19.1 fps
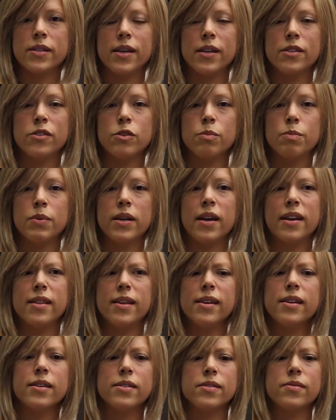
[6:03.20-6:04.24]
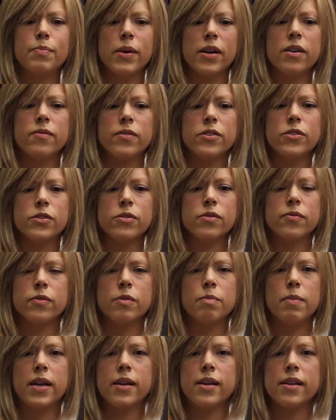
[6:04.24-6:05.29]
cancer, but I think it's beneficial for
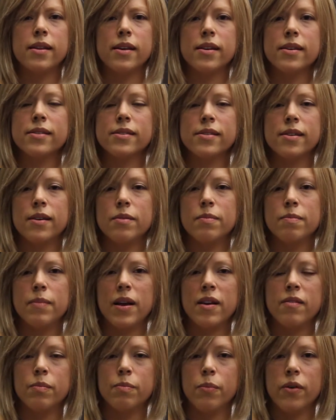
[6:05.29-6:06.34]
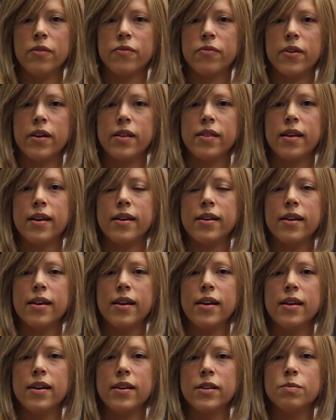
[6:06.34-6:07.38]
many things. I have a boyfriend that
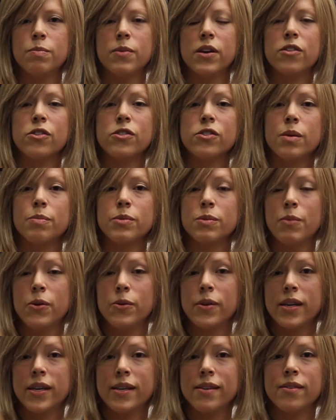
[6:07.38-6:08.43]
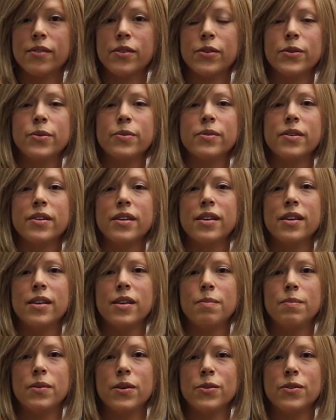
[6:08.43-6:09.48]
his mother stopped smoking through
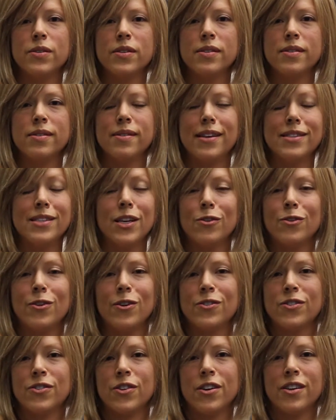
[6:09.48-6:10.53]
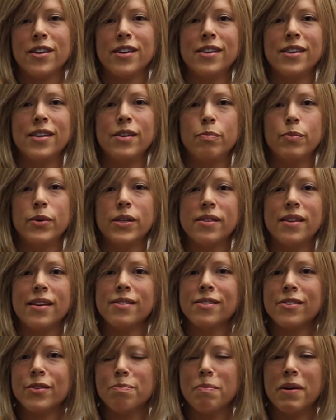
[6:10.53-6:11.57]
hypnosis, and that's how it all started. He put that
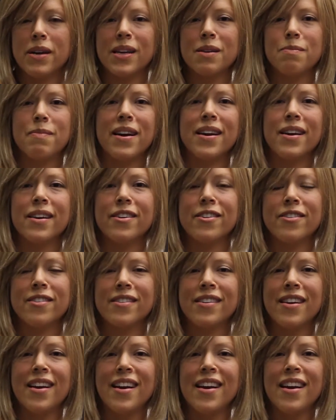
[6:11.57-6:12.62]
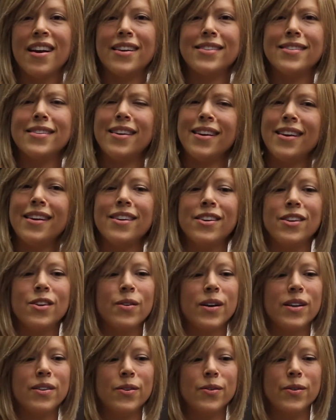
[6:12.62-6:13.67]
little bug in my ear, and I said, "Hey,
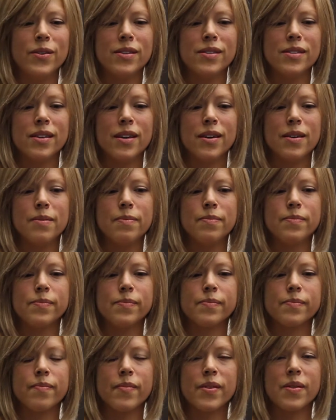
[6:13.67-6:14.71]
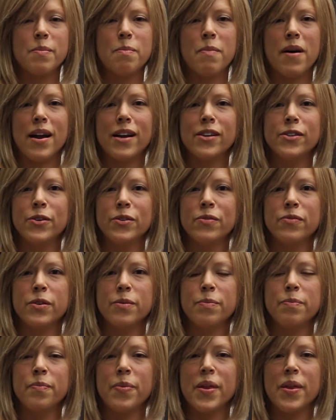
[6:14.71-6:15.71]
I know that the mind over